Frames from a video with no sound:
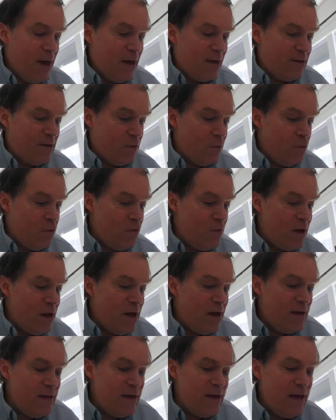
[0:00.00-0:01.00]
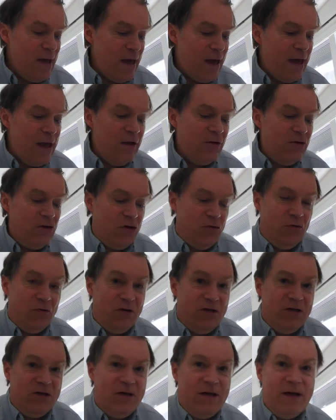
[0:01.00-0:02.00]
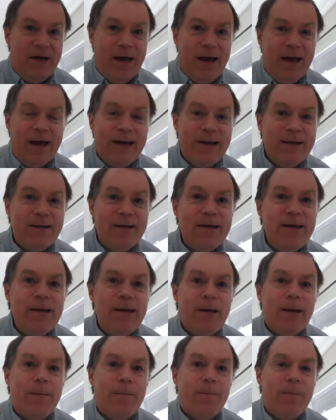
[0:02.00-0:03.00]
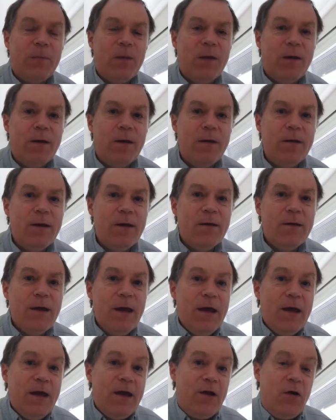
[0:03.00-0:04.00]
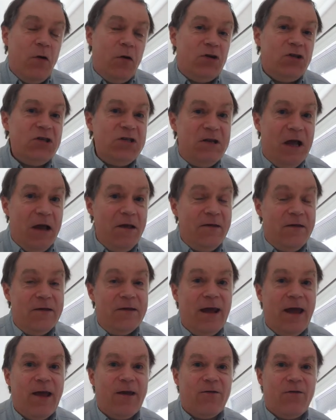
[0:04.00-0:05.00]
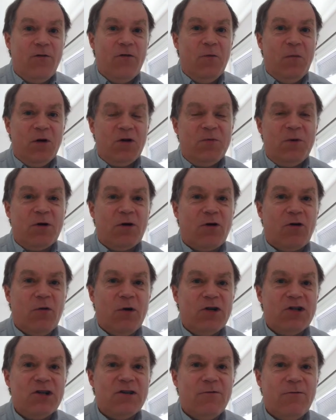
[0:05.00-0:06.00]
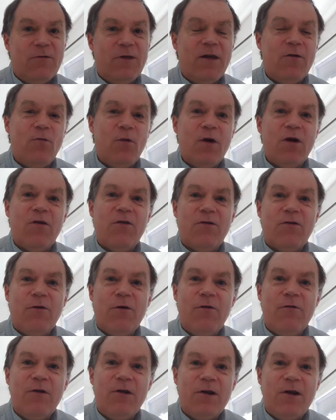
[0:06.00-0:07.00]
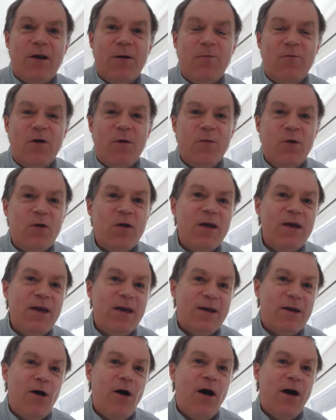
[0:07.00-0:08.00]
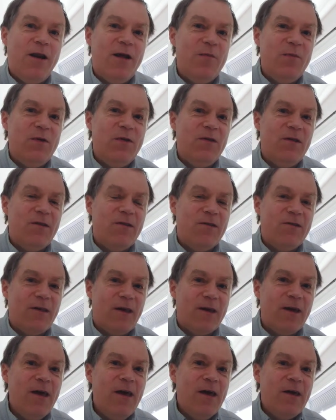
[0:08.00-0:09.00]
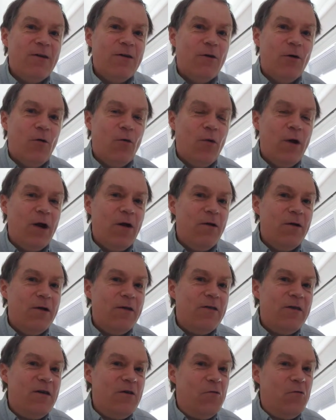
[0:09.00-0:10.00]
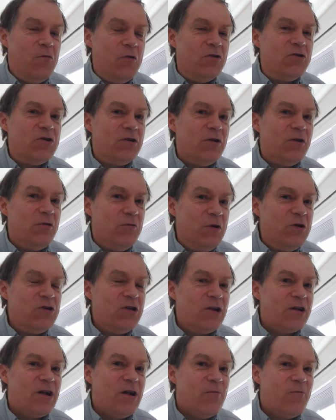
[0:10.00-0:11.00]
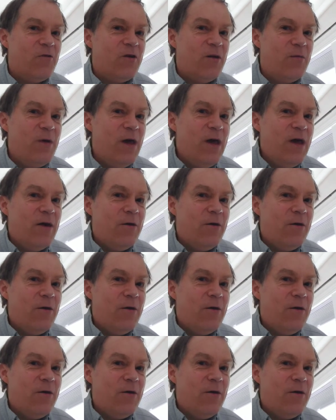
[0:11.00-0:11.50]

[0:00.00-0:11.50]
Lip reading: It's a really interesting idea. Right? It, of course, doesn't answer the much bigger question of then where does Zurvan come from. You can get caught up in this. It's like, where did the original come from?